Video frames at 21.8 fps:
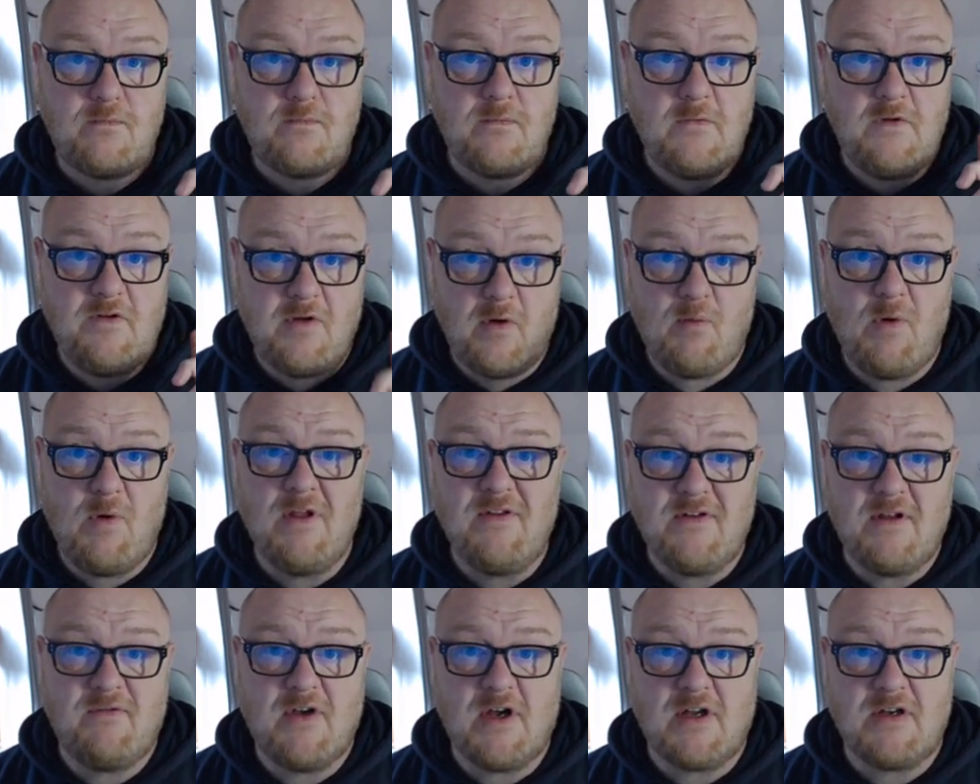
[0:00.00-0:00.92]
So once
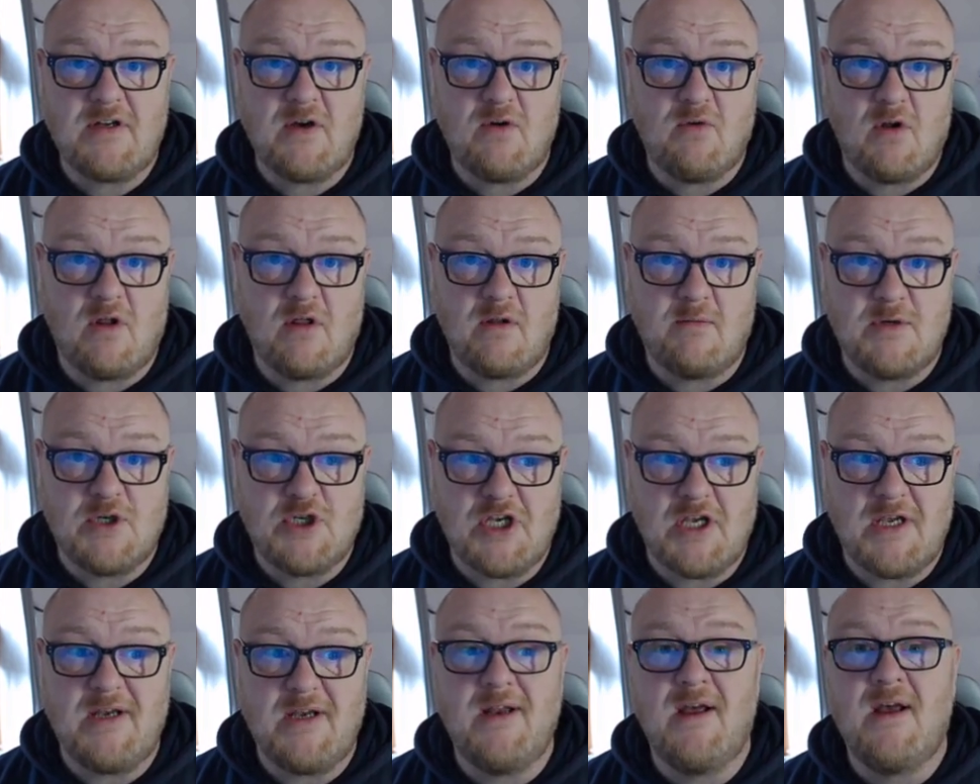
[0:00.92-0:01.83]
I've cut it all on the
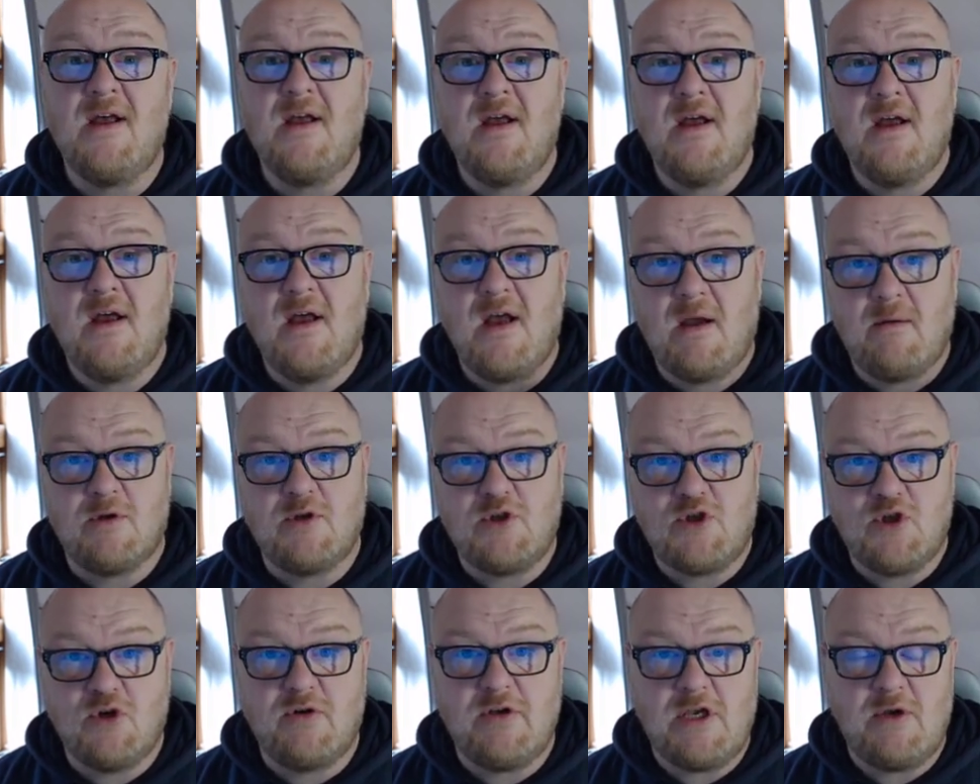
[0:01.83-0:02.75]
machine, I will
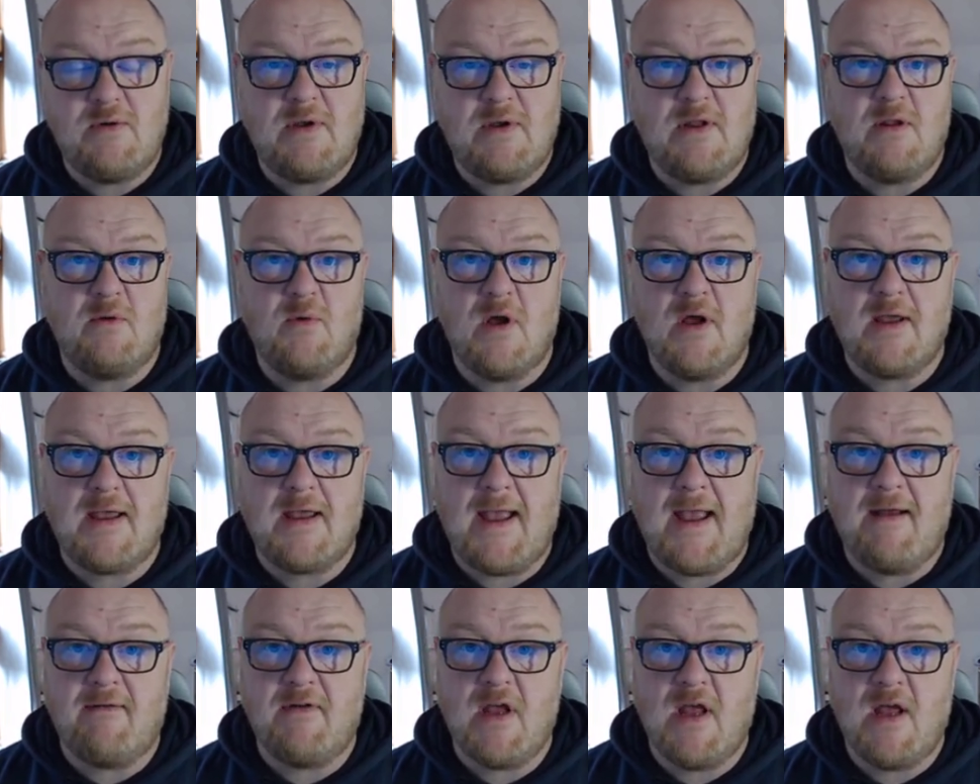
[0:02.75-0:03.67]
join you in the work
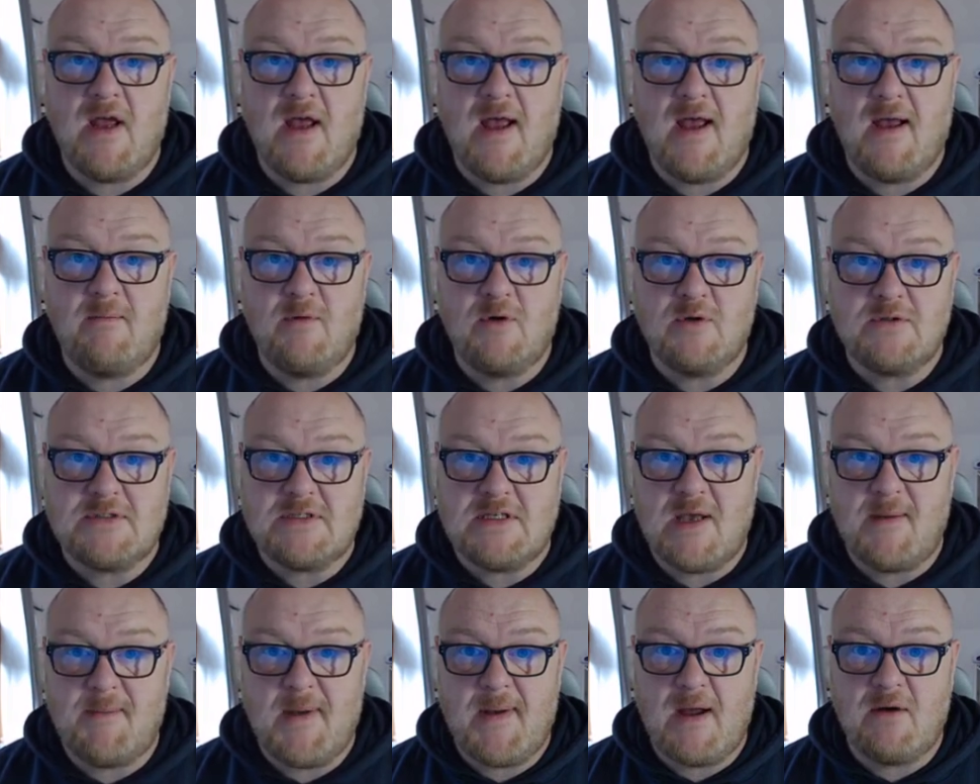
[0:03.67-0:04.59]
area and we'll see
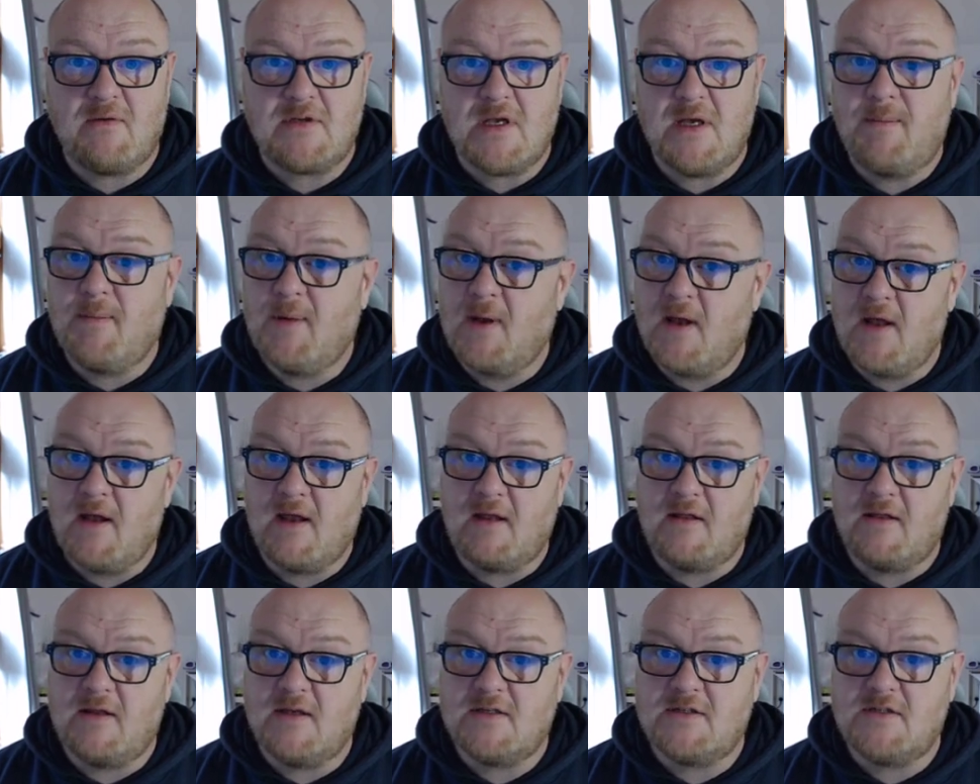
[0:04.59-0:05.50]
about applying
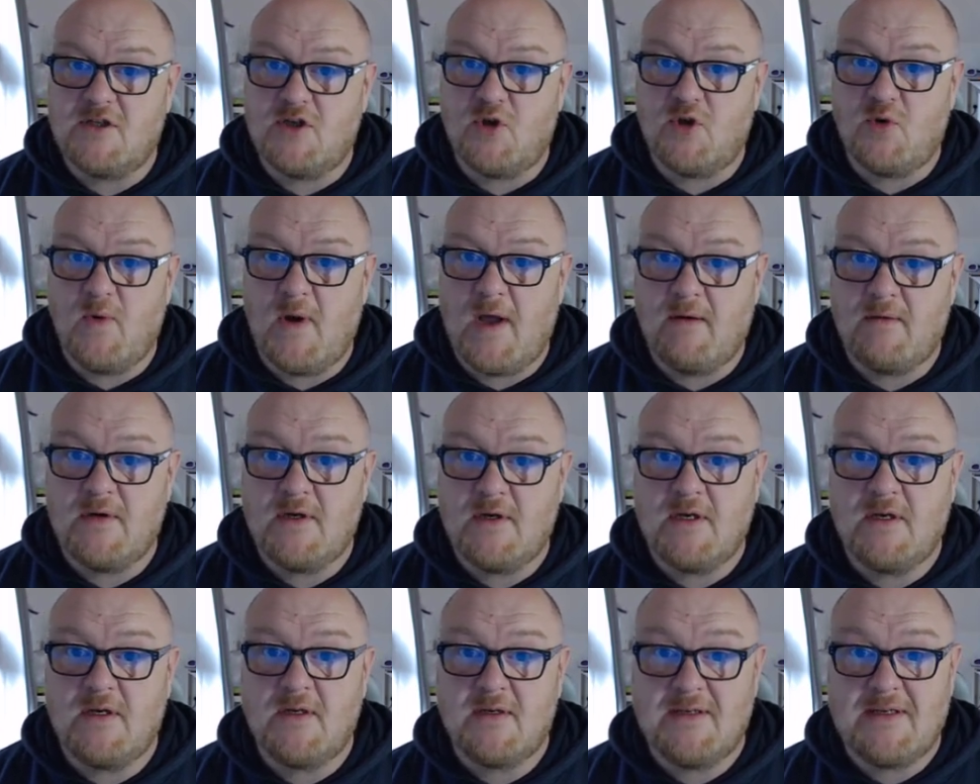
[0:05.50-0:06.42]
this to
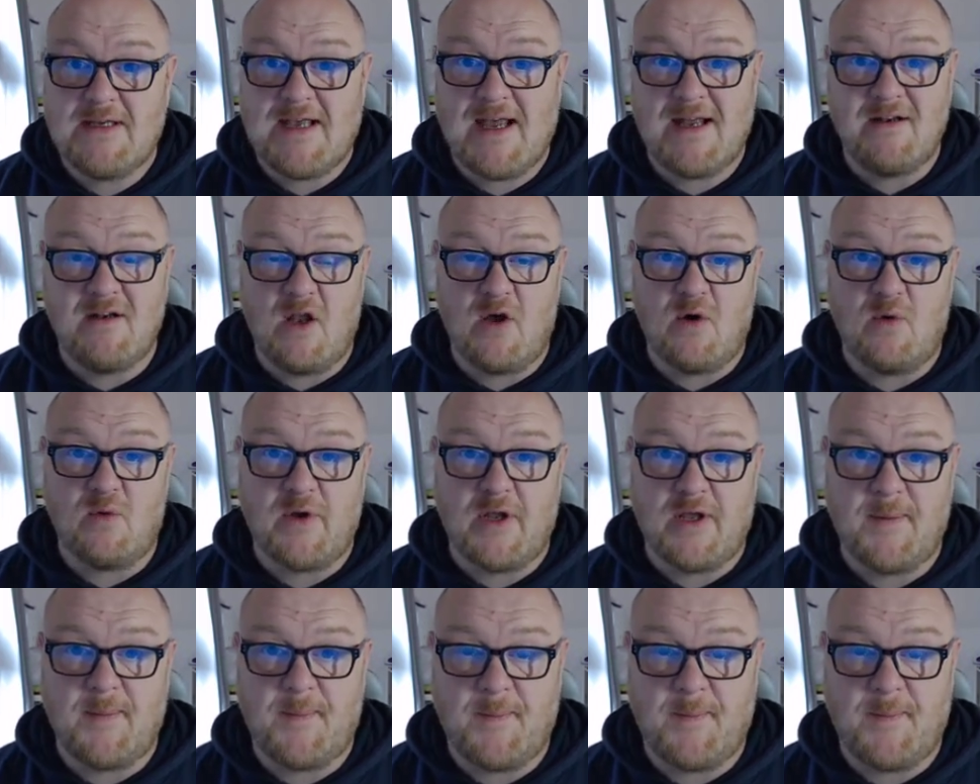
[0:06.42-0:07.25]
our candle holder.